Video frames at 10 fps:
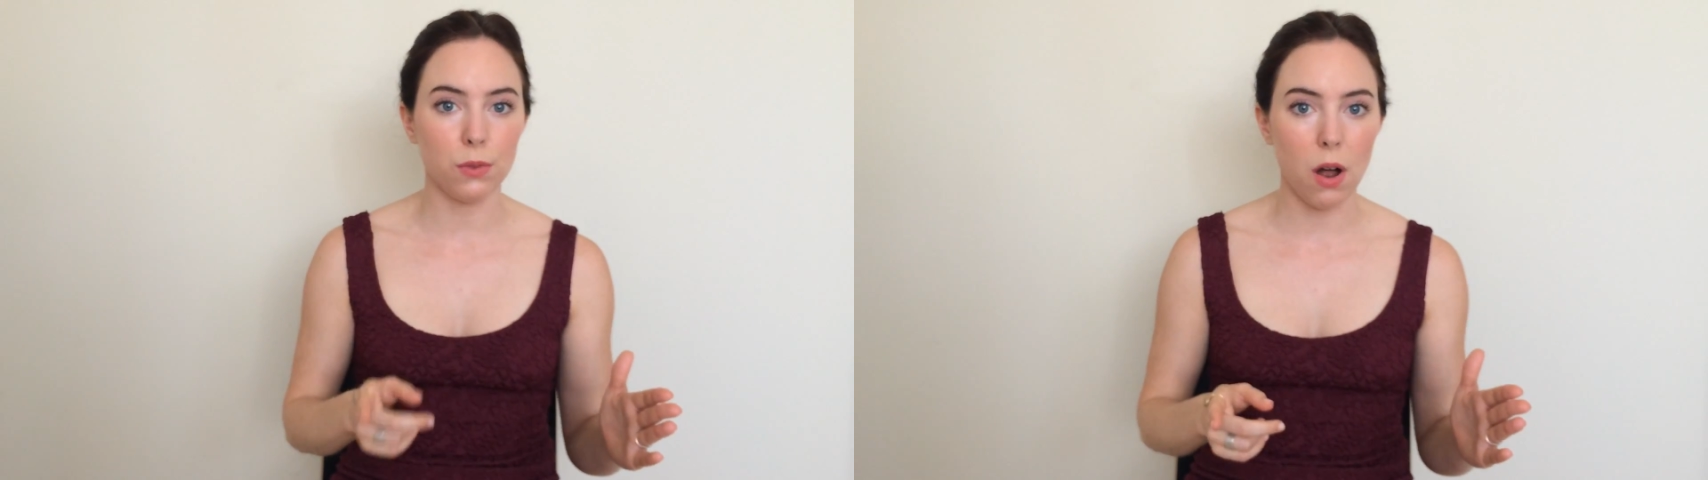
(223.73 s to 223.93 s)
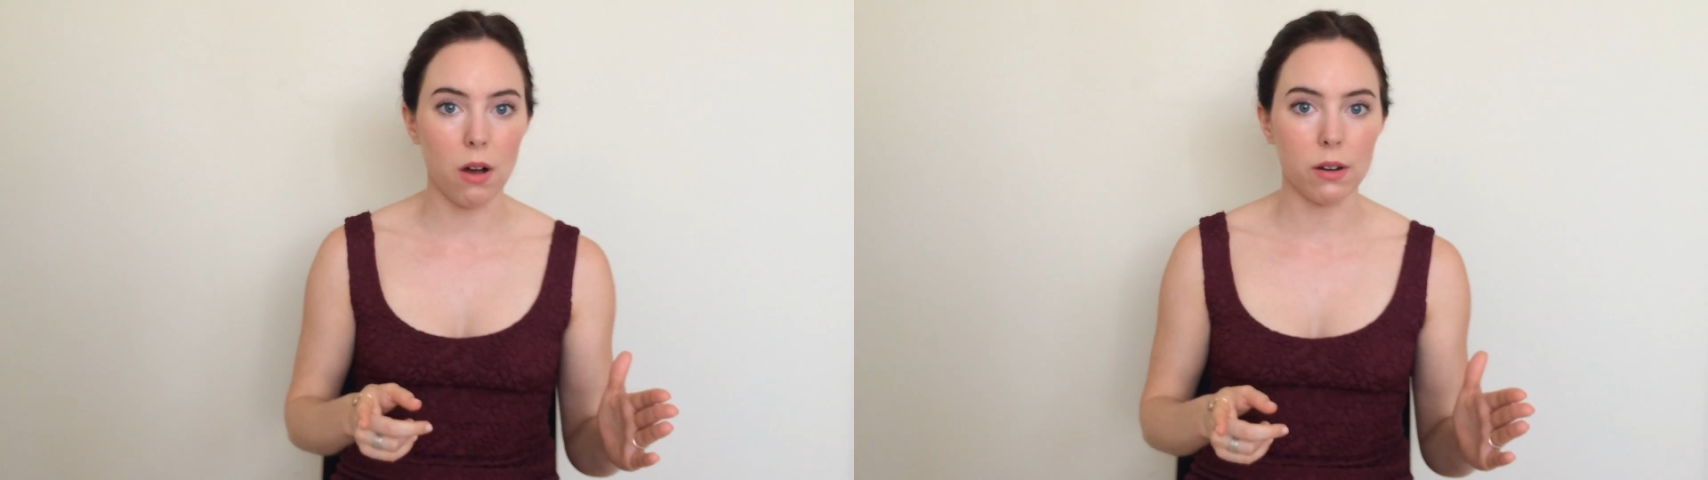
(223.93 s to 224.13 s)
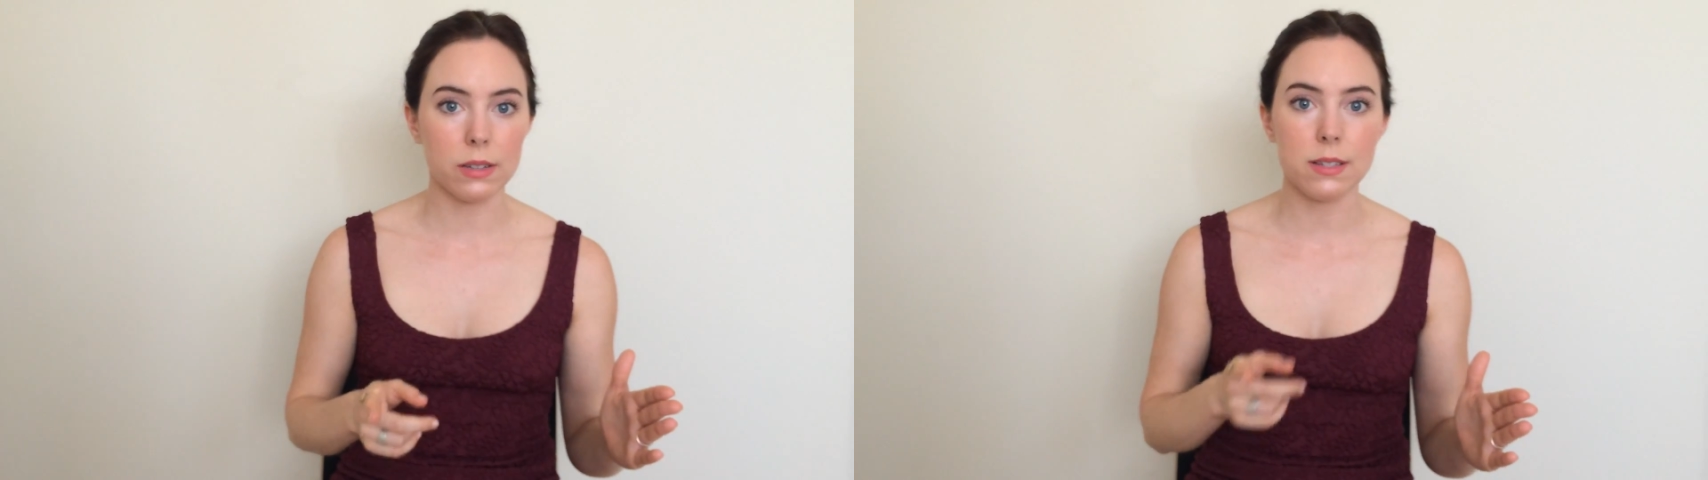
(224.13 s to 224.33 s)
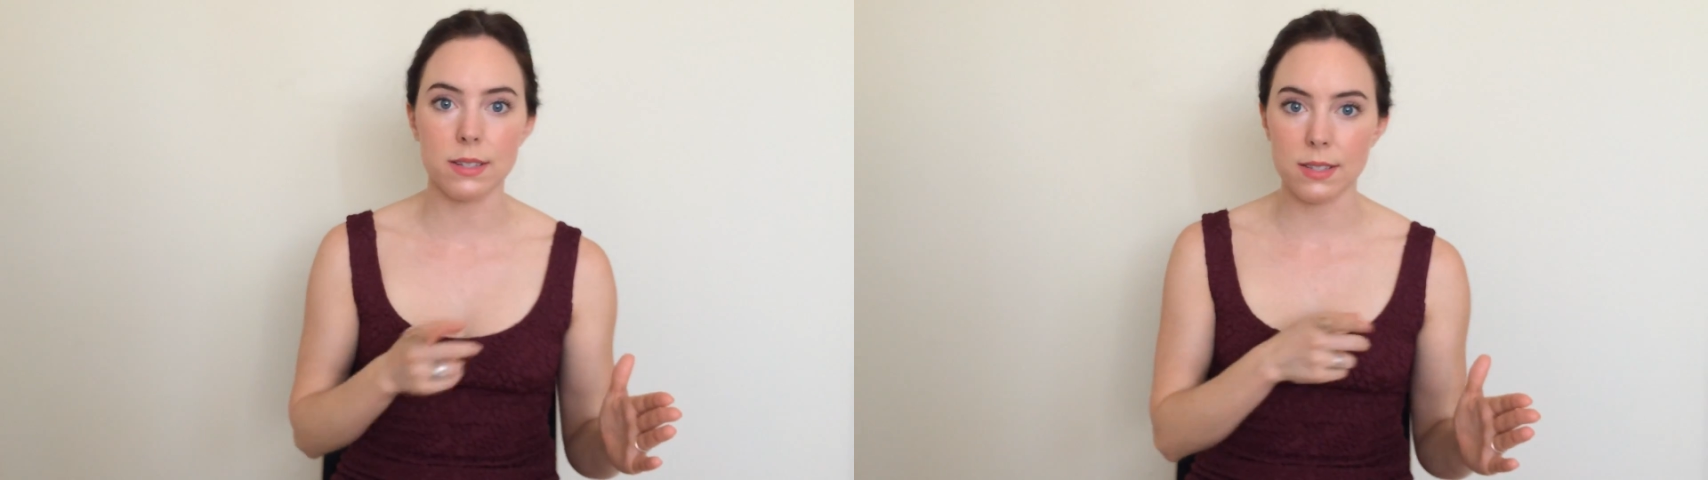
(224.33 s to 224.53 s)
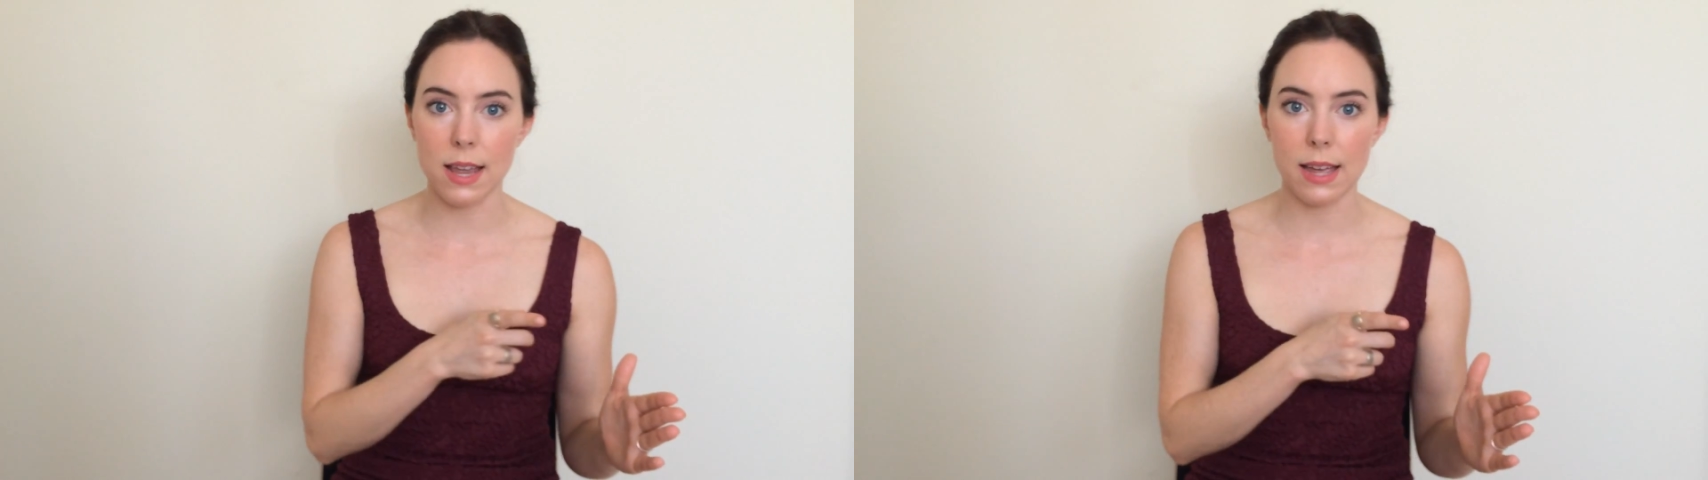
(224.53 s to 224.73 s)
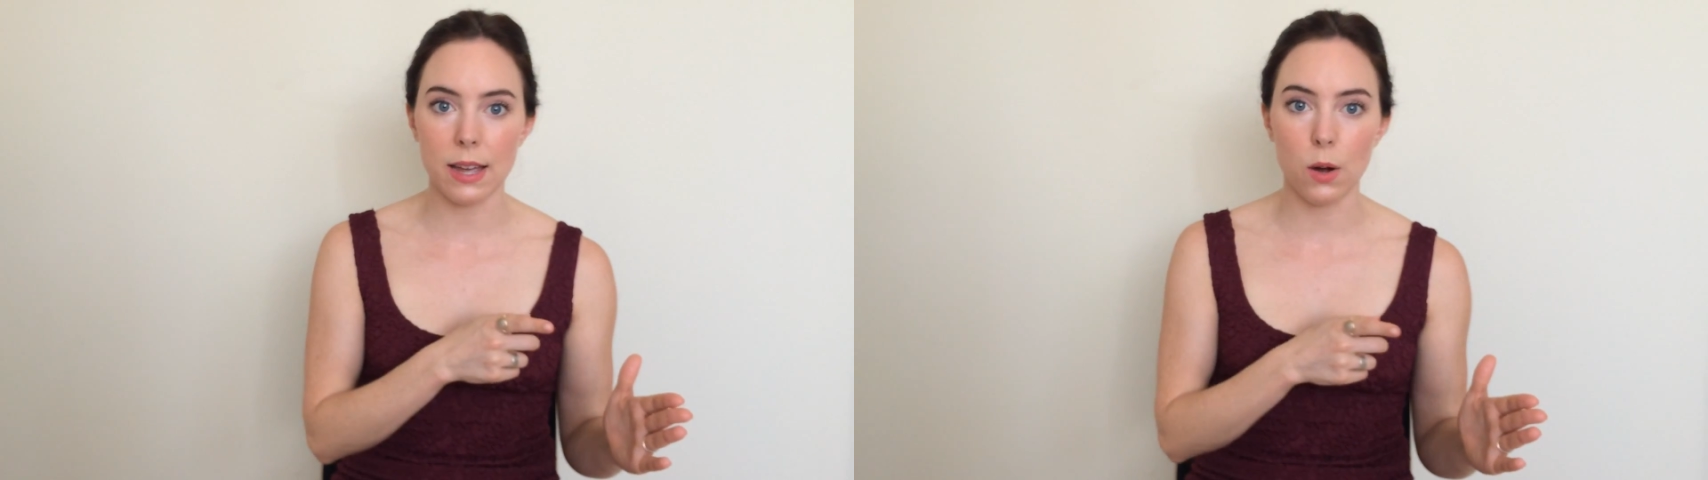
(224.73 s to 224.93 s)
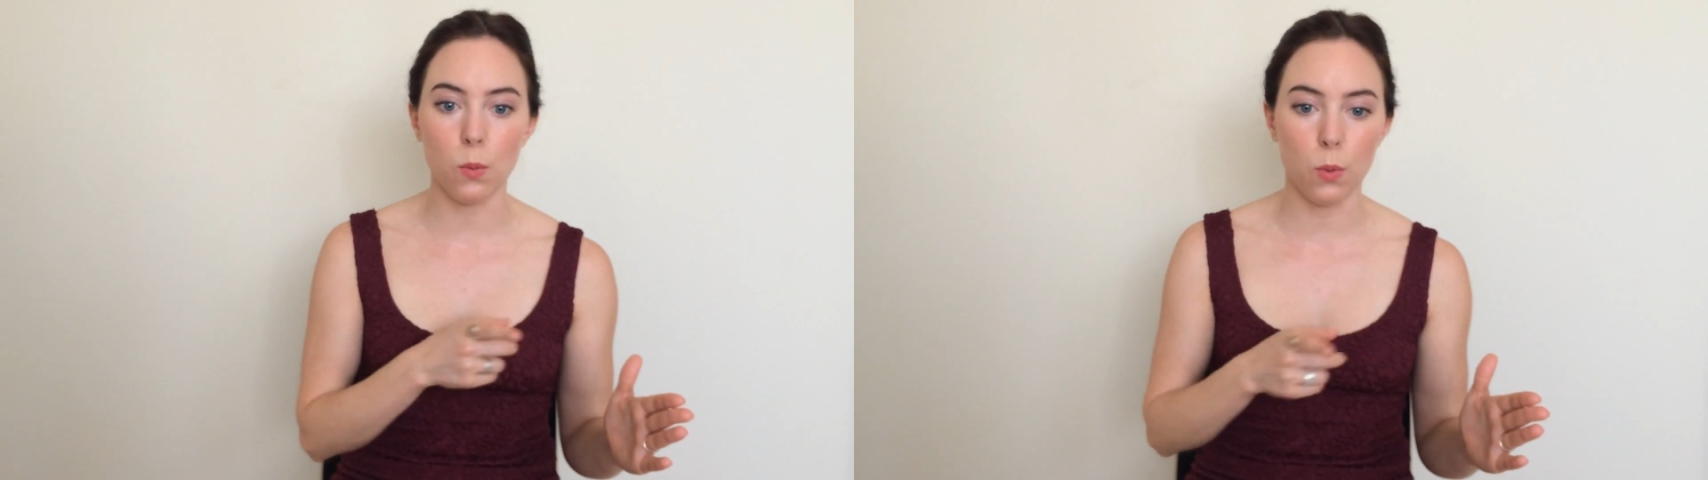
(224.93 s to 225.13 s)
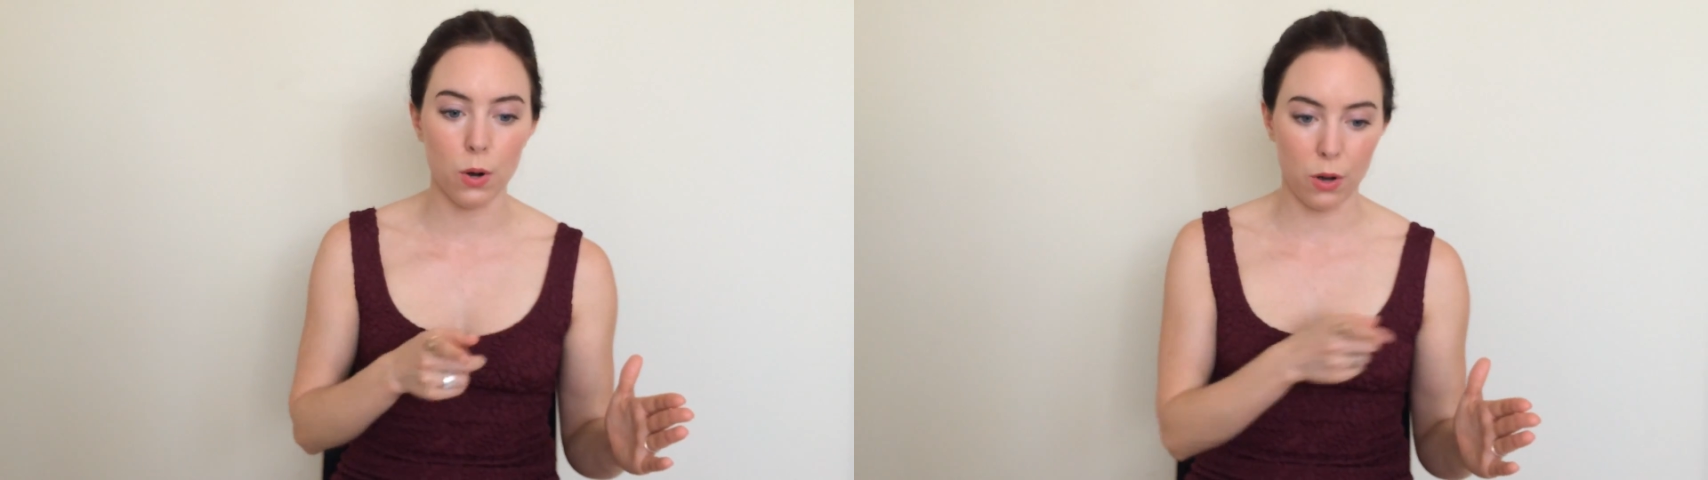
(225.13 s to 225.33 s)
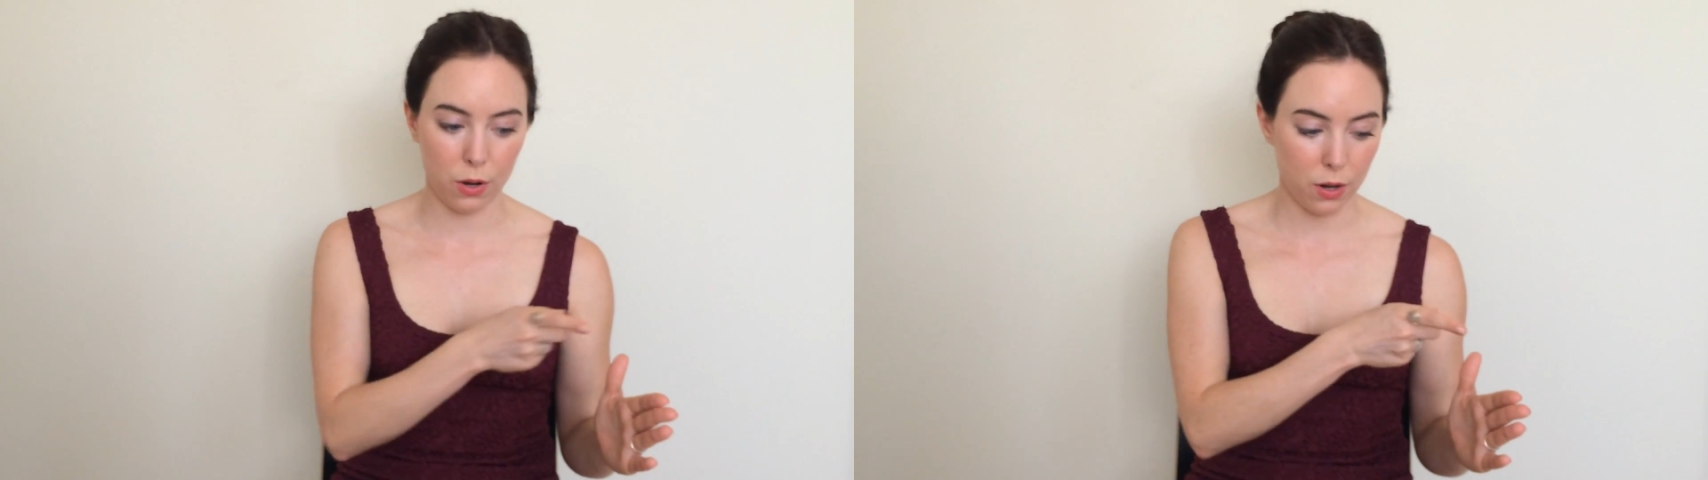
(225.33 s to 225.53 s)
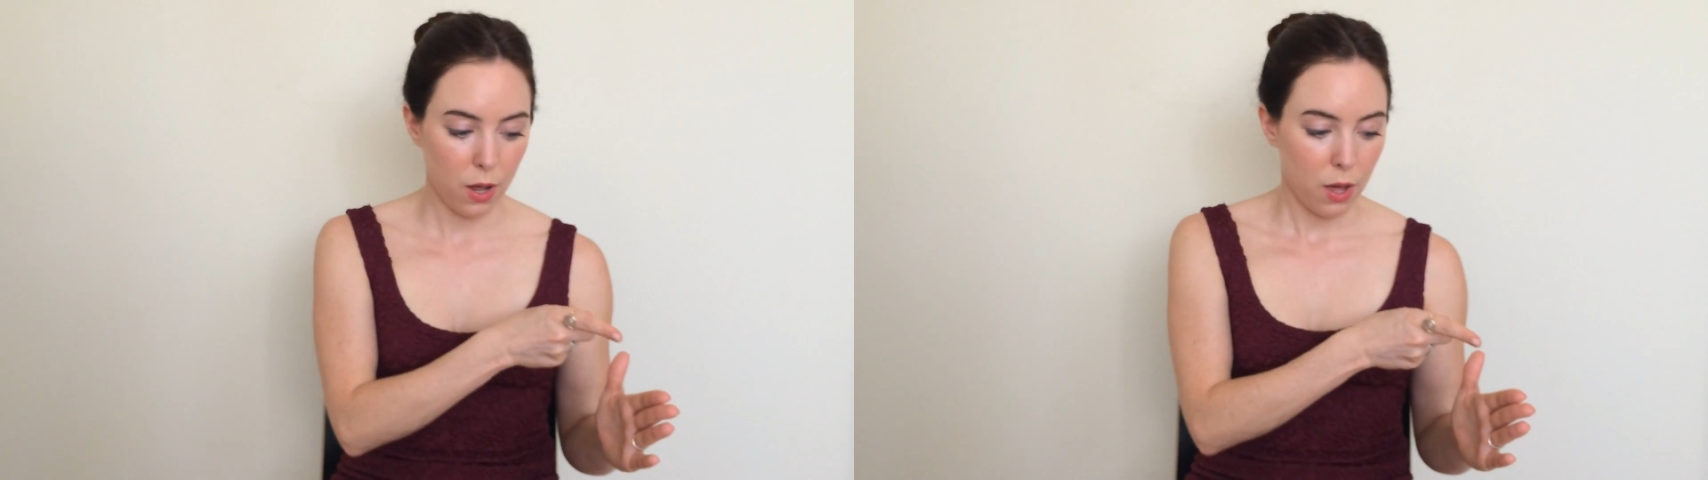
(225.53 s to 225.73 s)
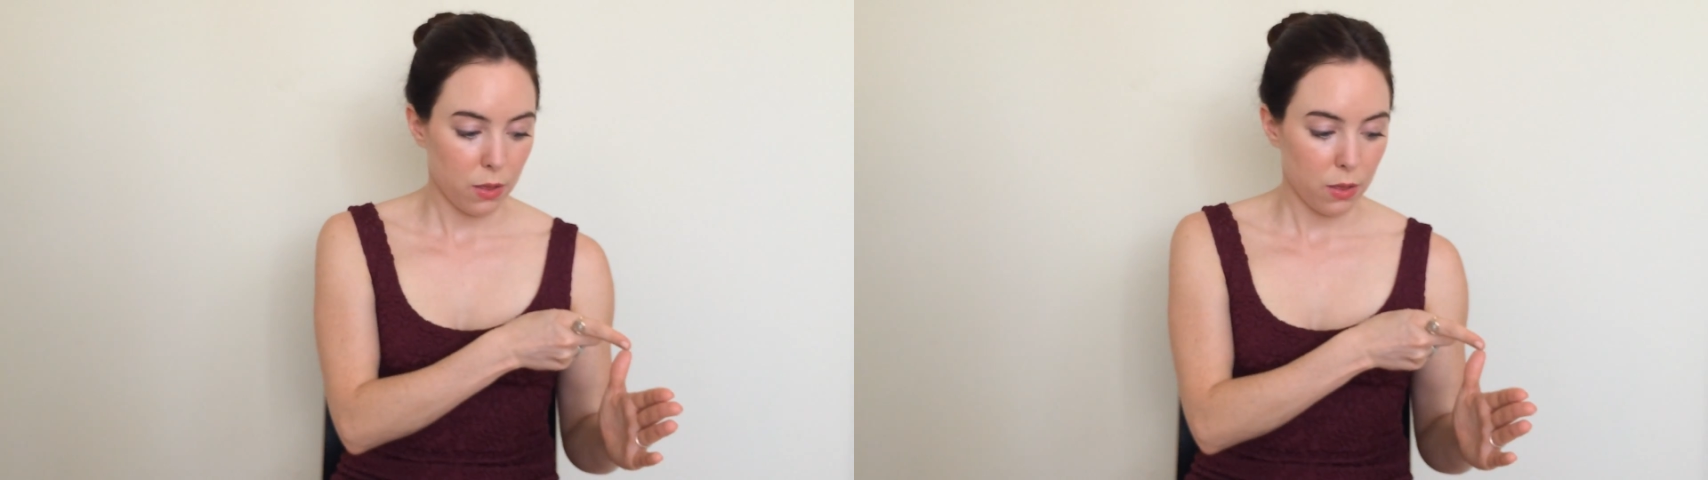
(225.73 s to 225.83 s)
wrong to say a word